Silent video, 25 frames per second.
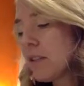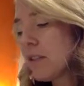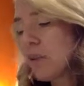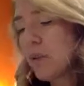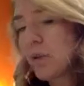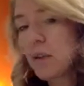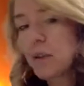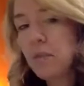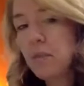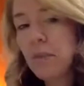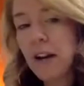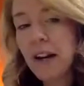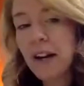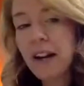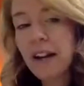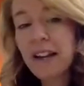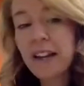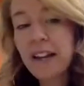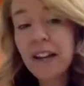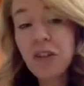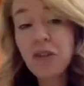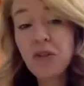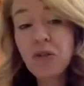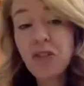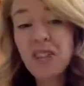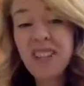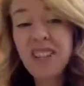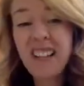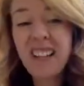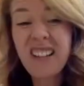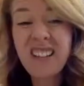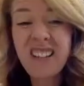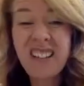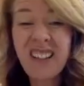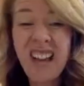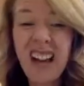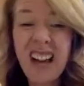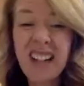going by, and I usually
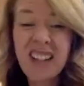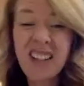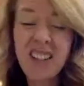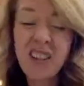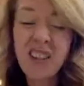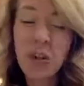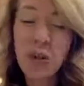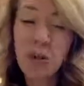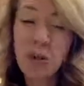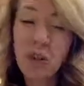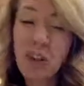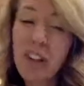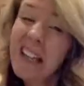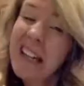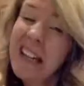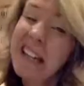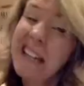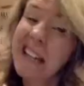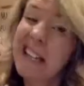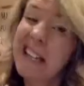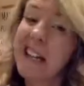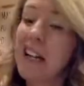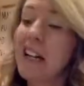say X is usually like